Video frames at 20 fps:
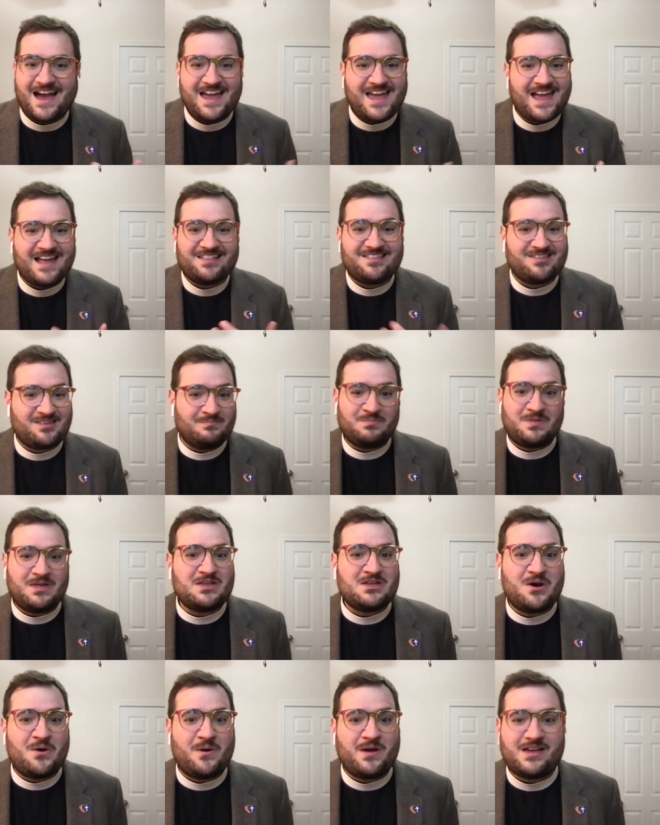I had
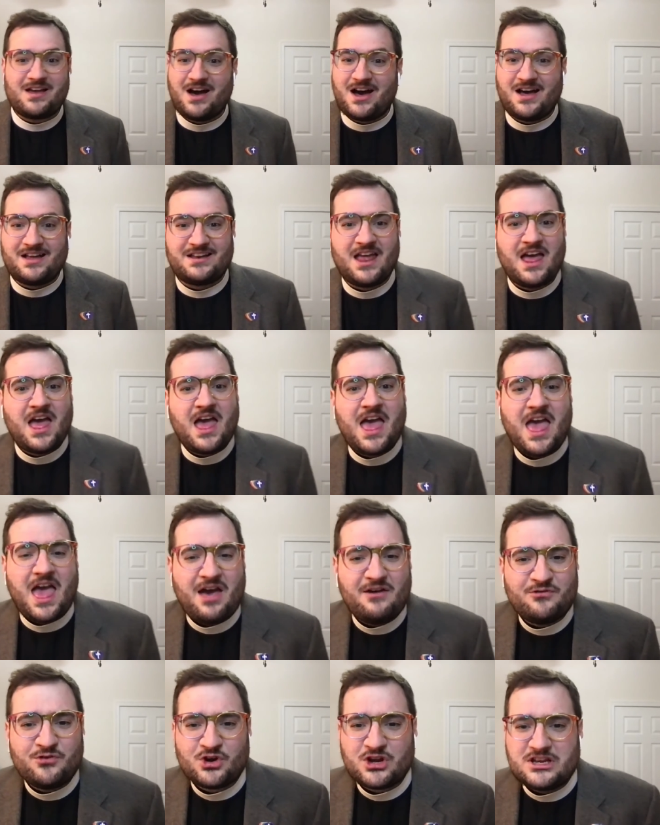something going on
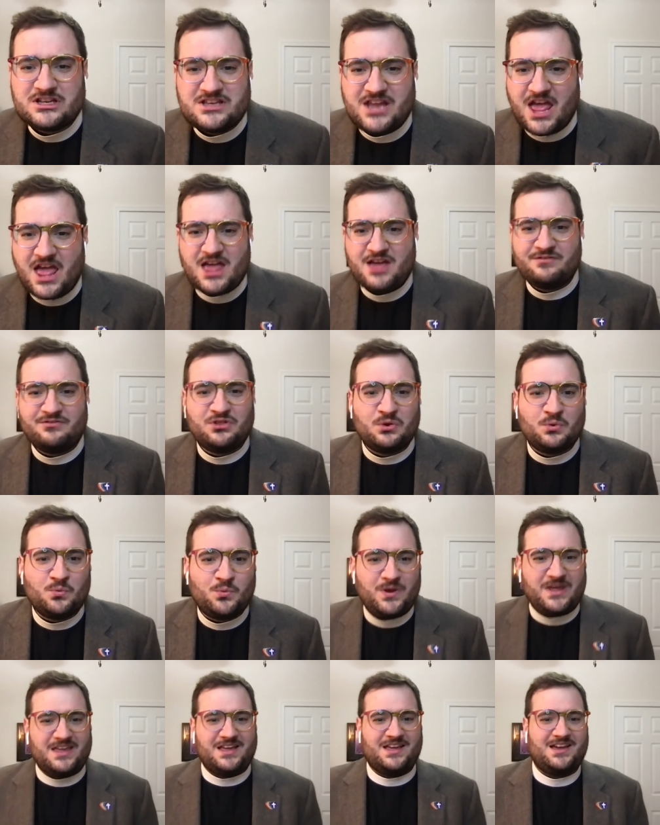every day of the
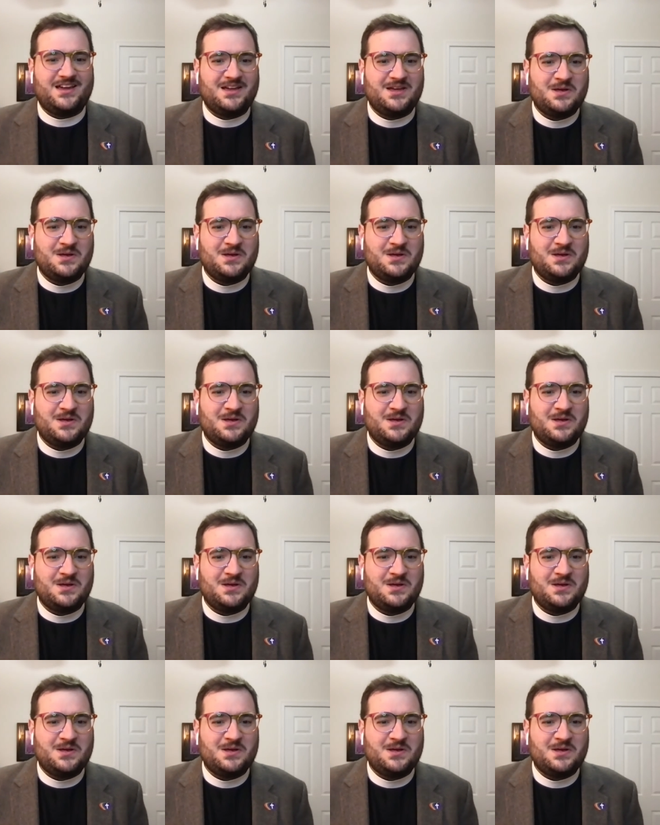week.